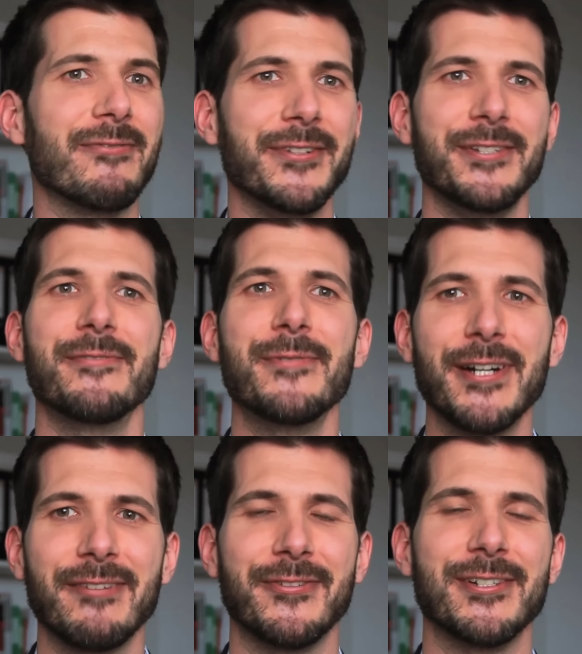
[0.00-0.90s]
you for your
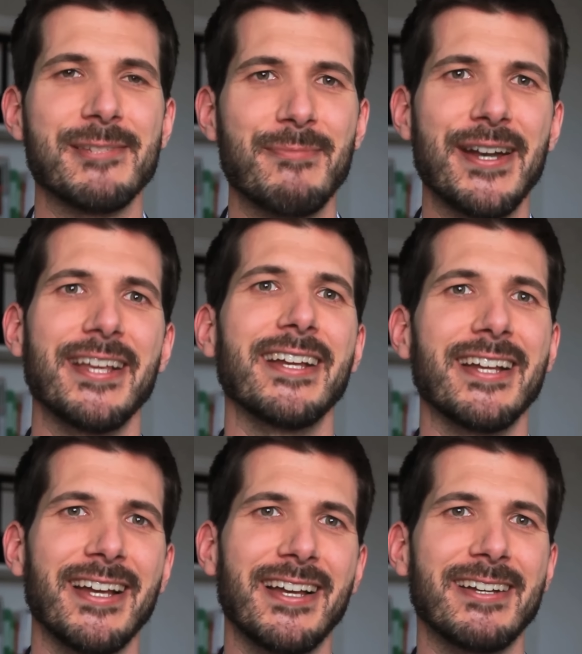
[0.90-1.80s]
work, for
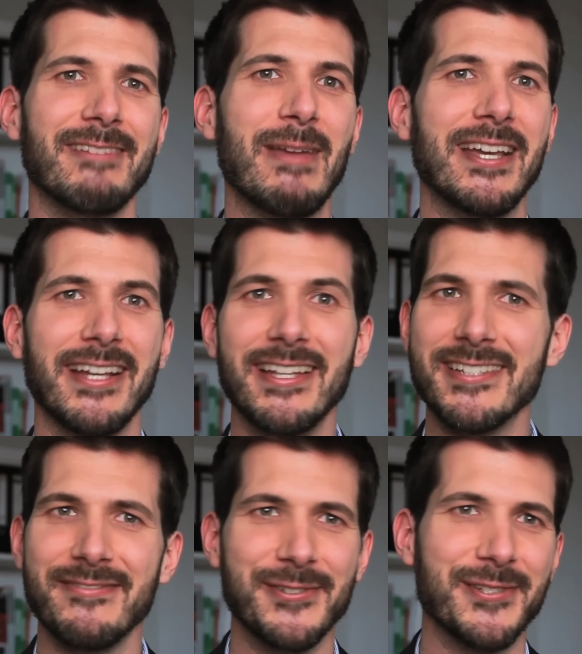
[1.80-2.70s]
spreading, making
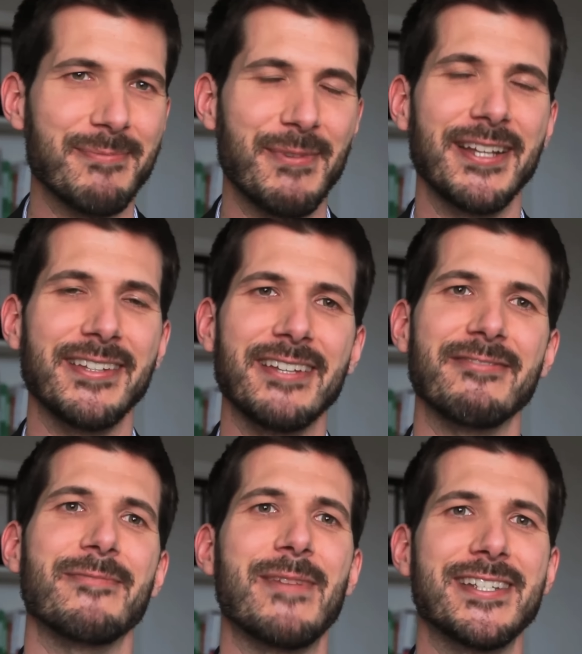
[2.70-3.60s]
interviews, spreading the
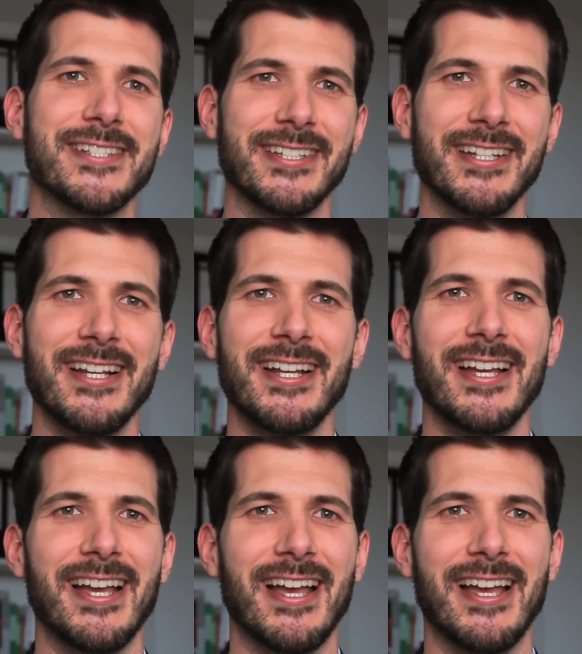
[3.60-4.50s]
information,
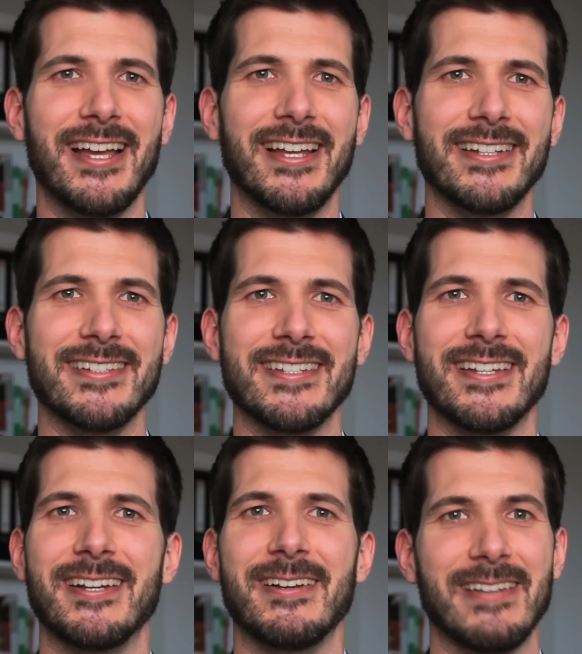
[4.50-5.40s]
and
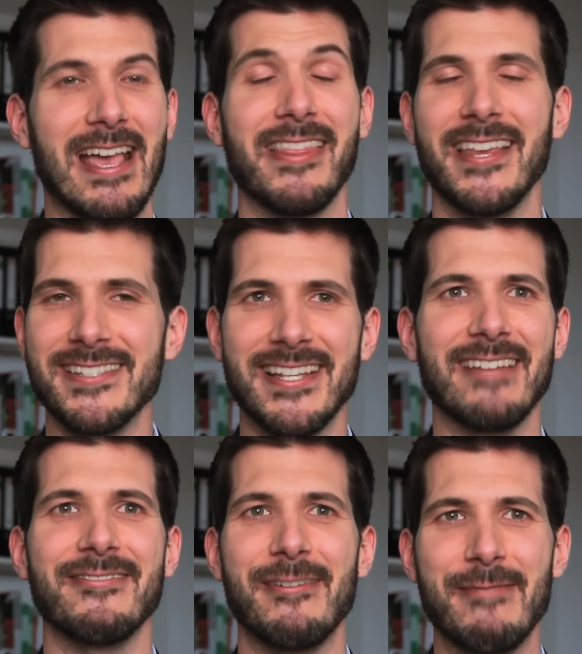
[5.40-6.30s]
yeah, thanks
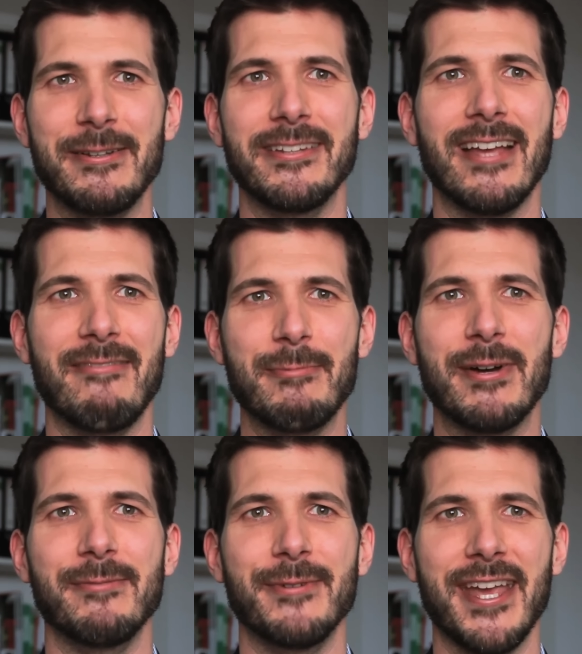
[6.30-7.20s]
again for
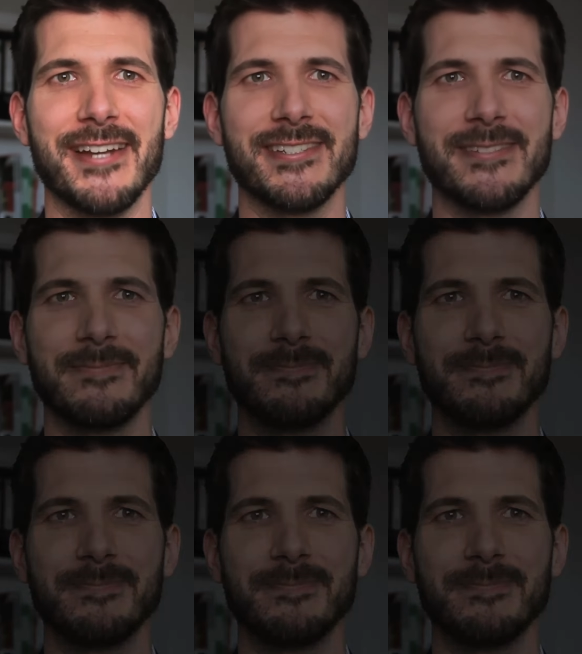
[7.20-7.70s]
everybody who cares.